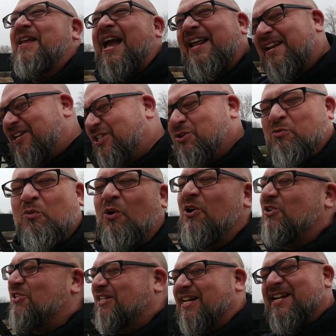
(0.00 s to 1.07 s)
and he
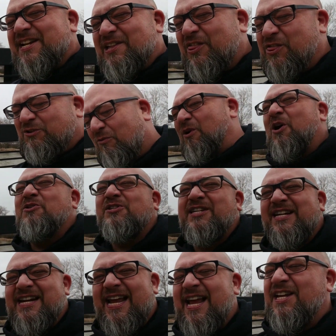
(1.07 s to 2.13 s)
twirls it and he throws
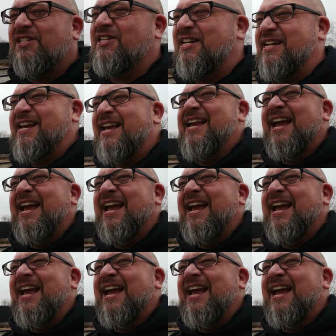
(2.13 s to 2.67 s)
it and hits it.